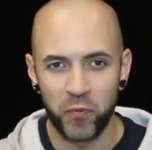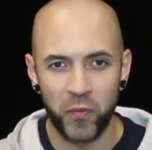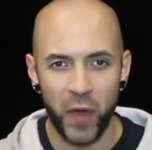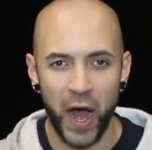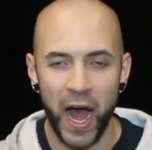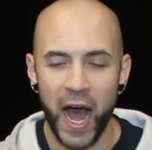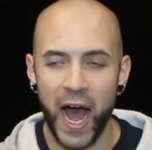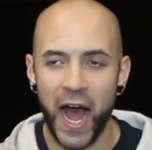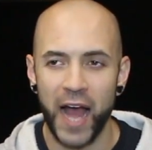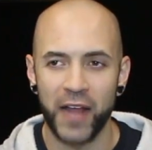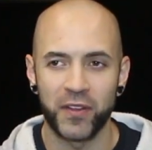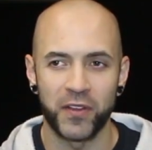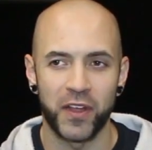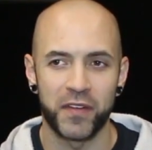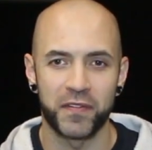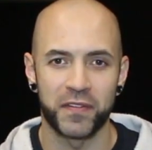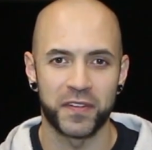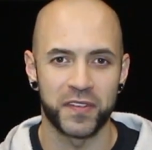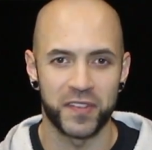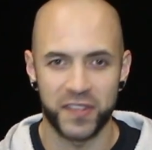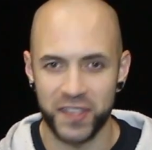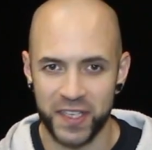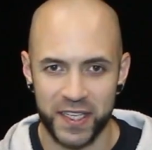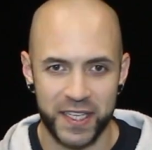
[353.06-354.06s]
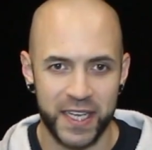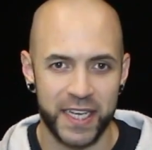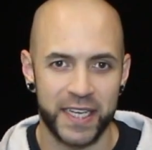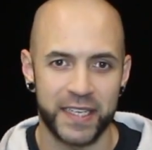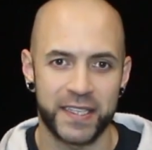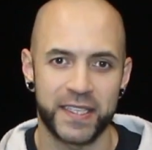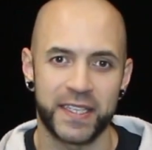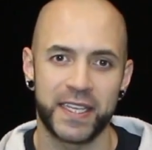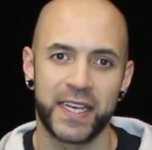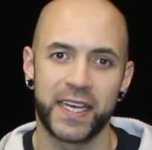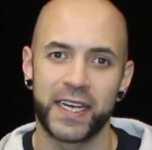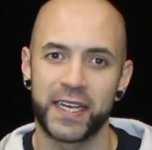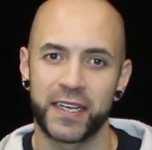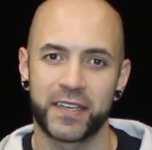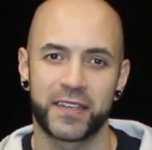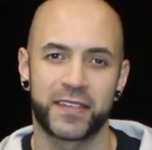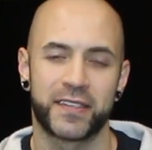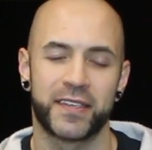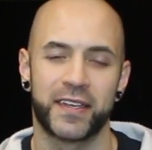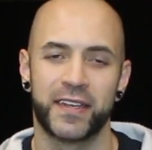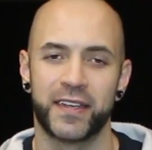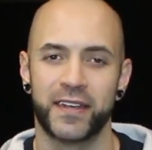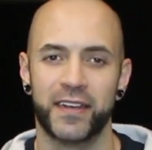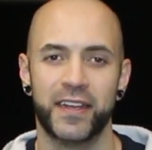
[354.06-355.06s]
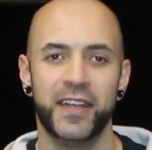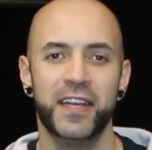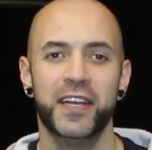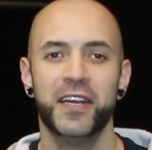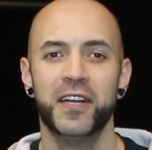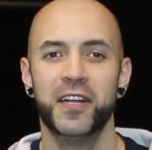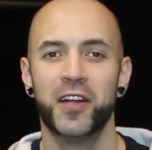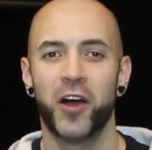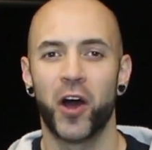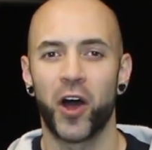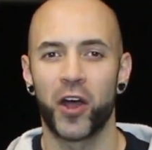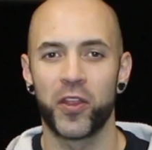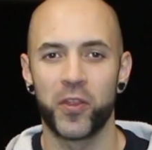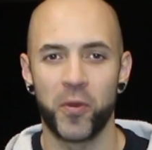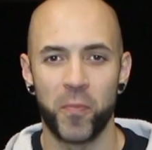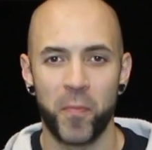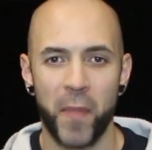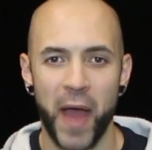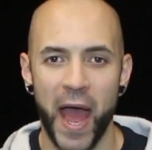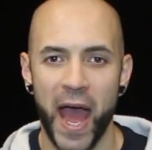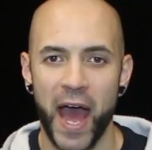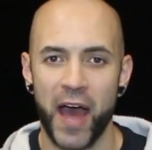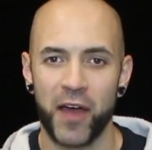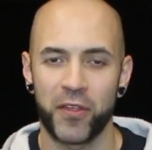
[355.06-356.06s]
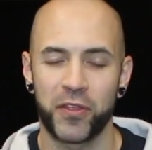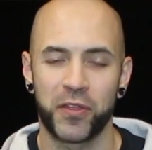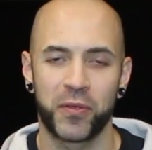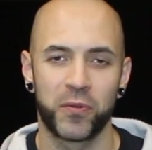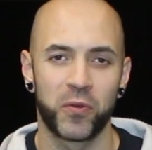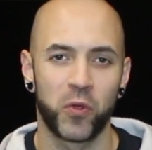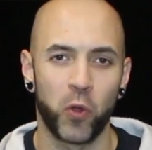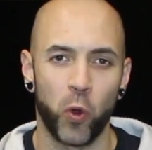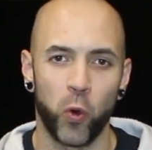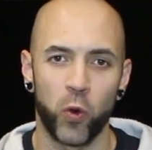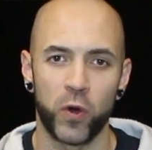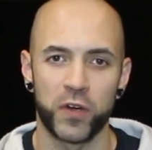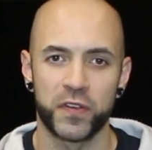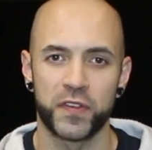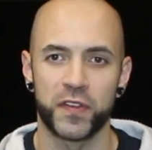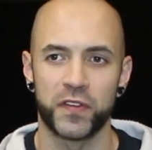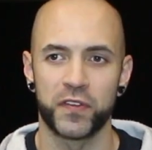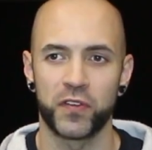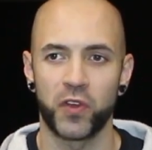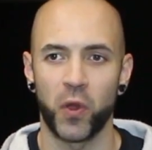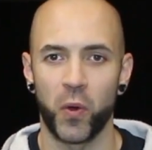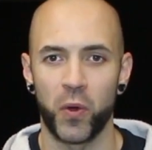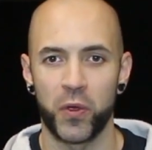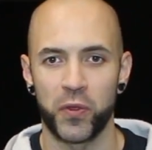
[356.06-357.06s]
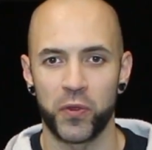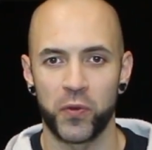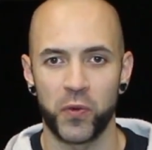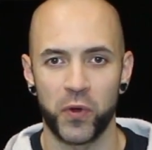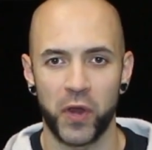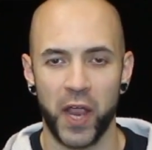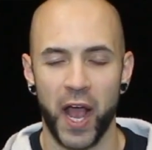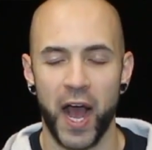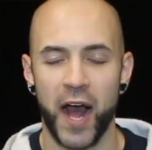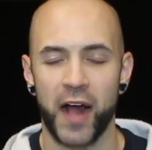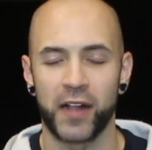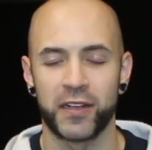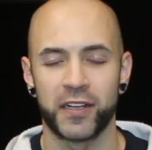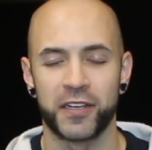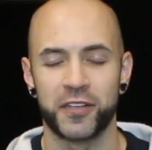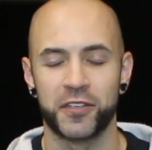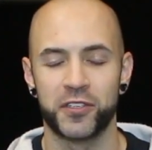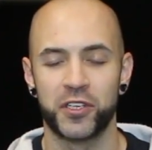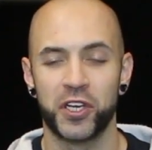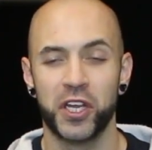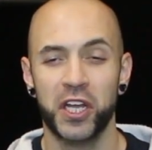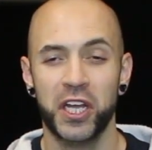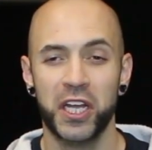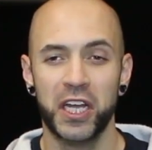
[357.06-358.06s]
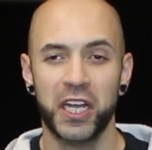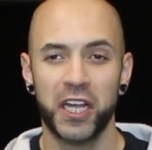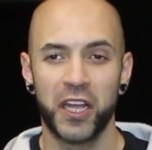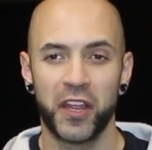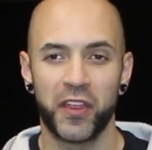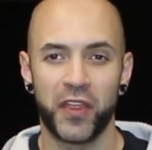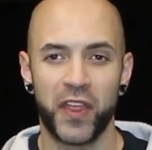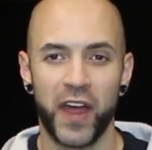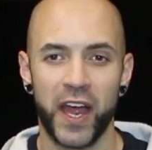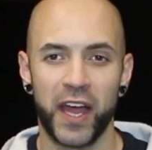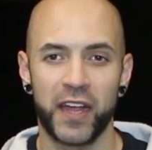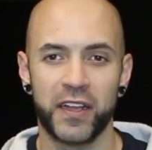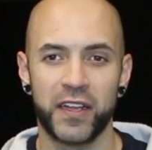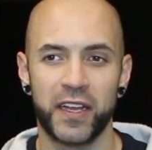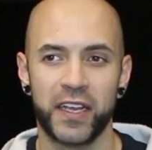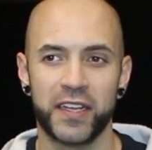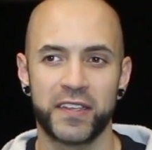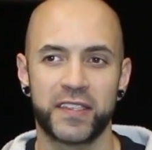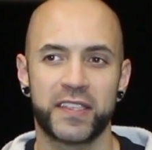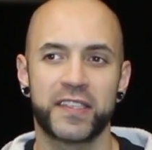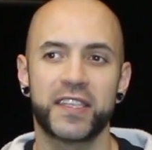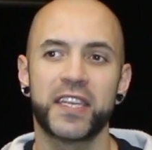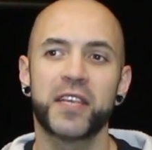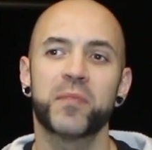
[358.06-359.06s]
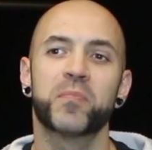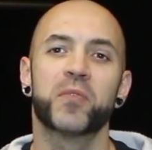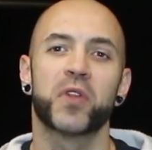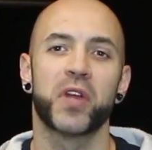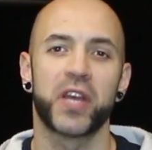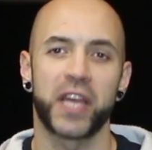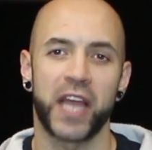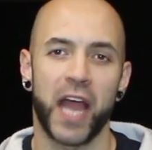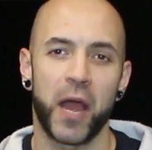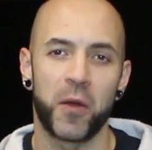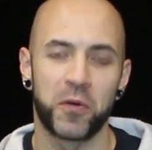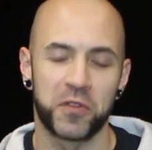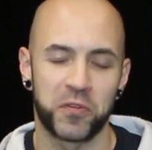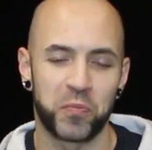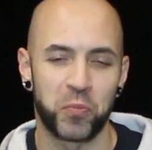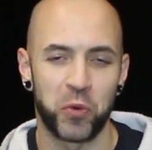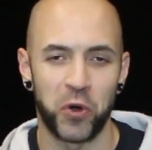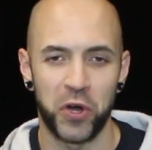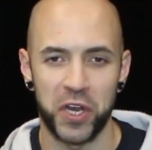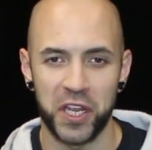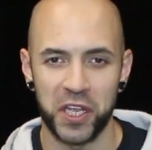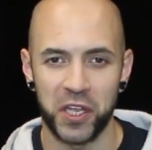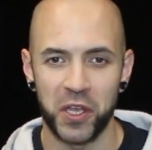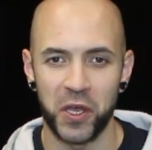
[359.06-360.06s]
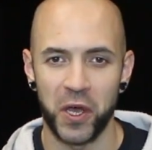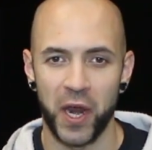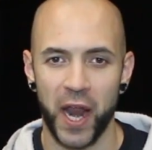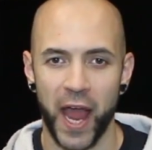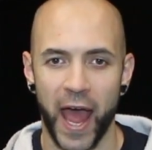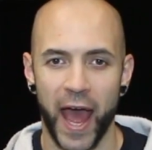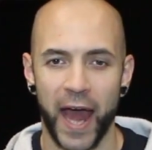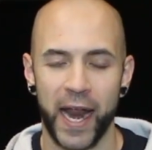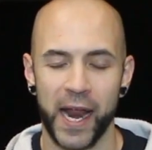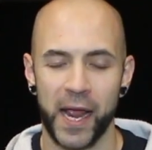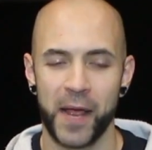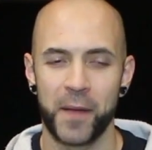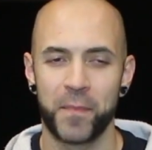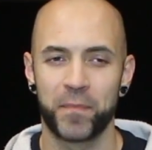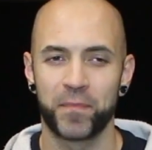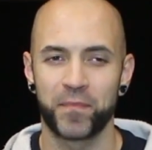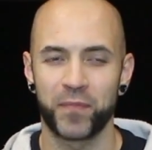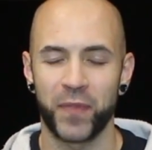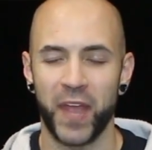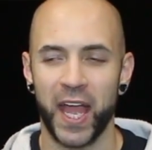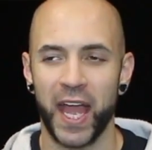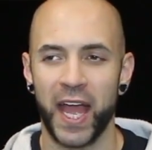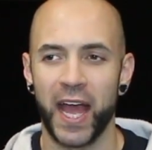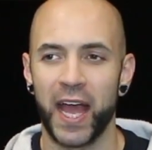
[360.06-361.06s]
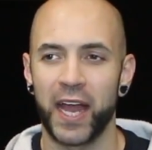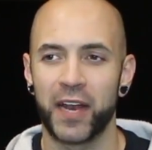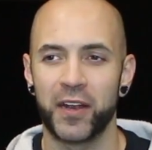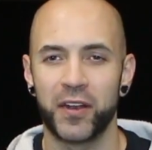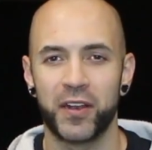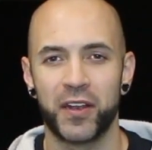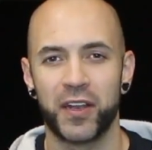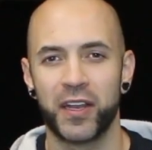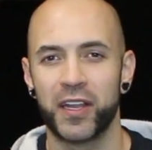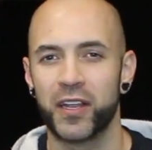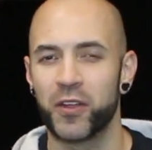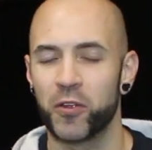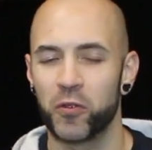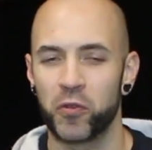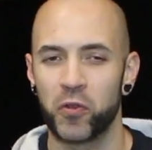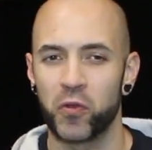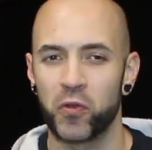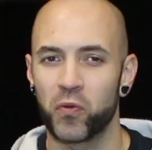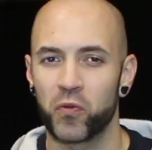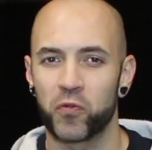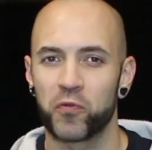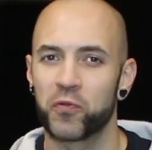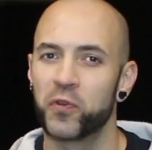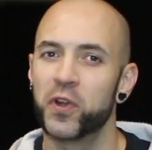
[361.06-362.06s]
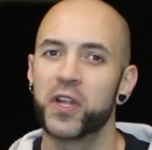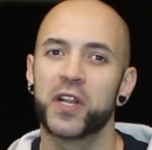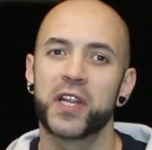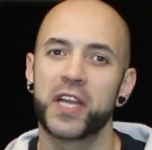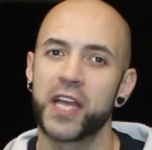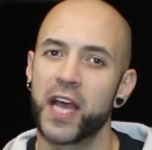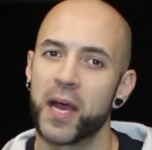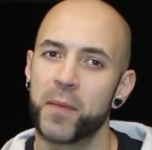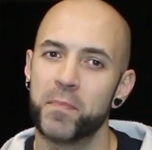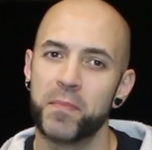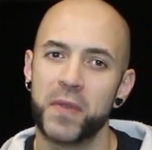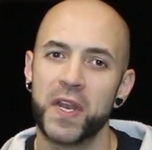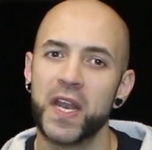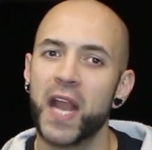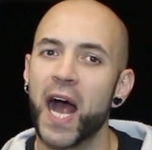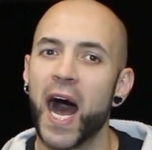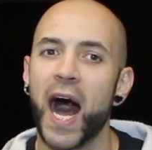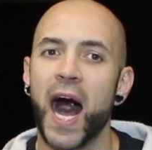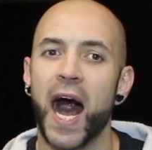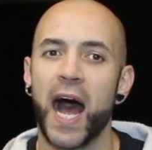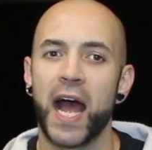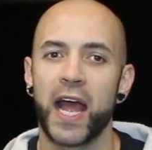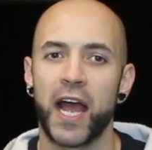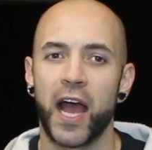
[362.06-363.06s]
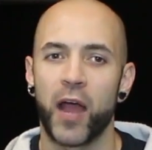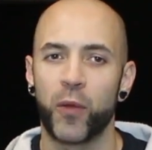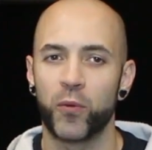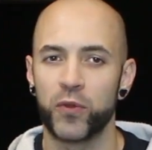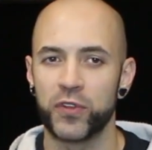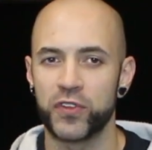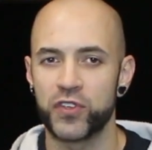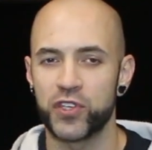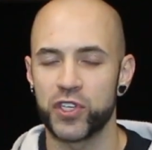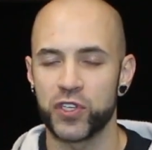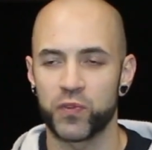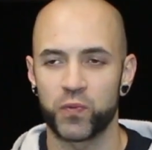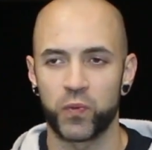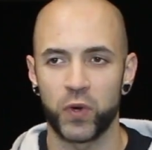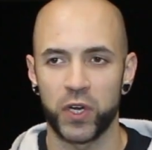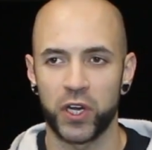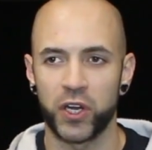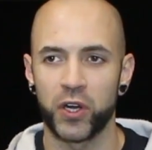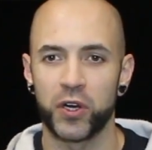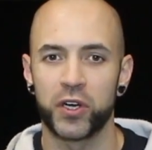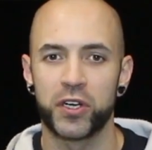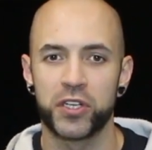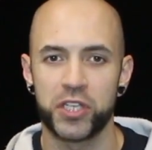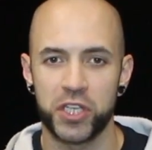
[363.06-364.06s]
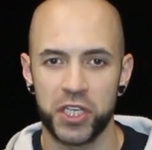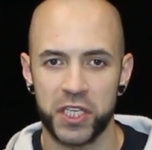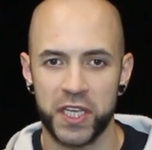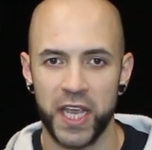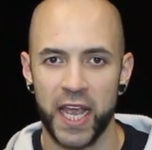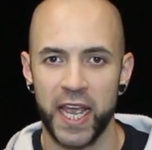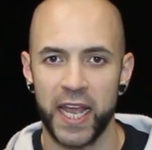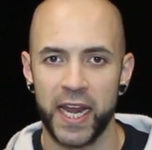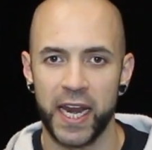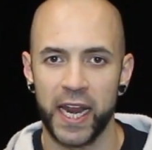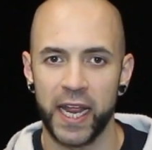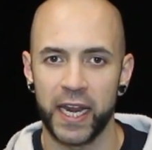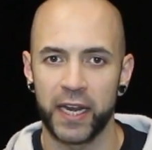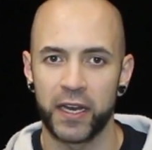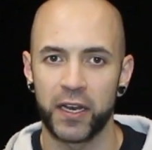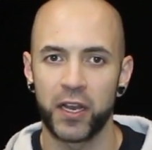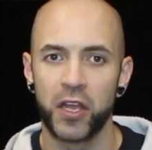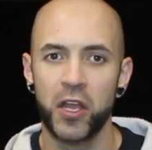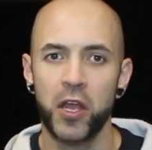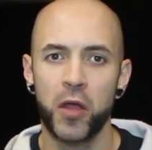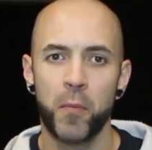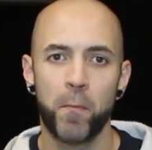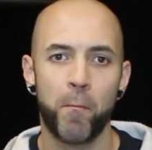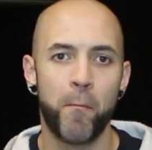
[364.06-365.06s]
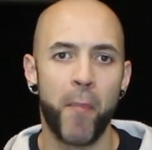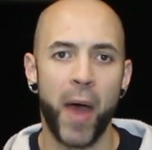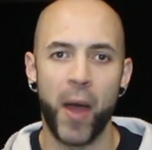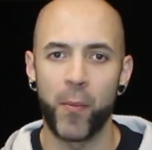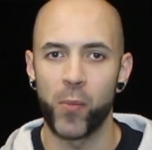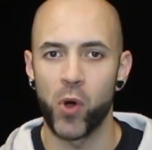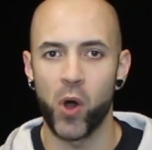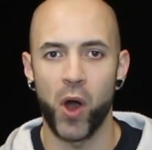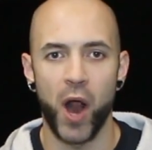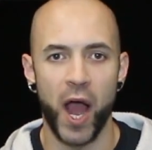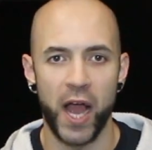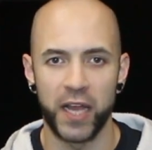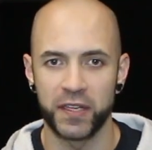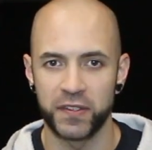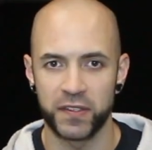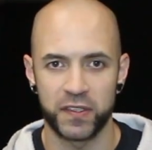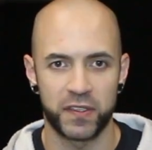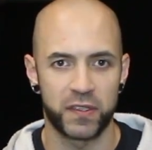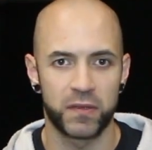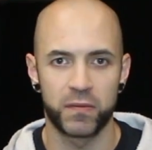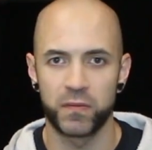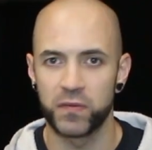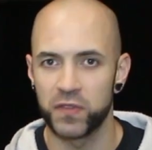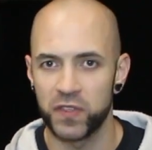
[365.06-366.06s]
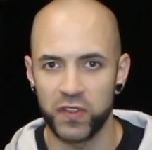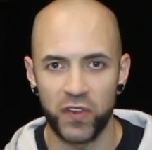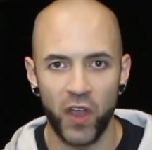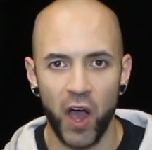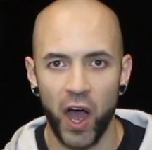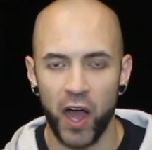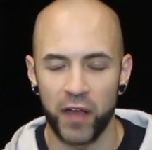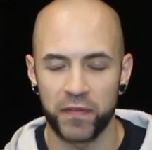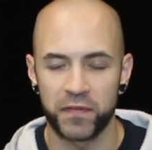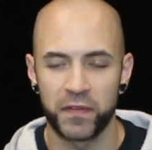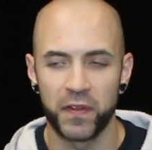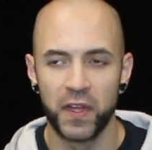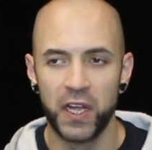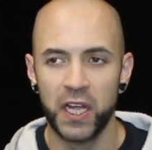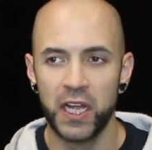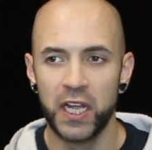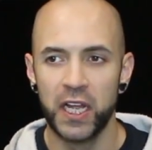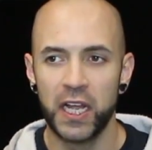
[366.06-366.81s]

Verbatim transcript: high-level statistics and other math courses going through college that it seemed like I was pretty good at it. And really, I'm not. I was just regurgitating memorized stuff.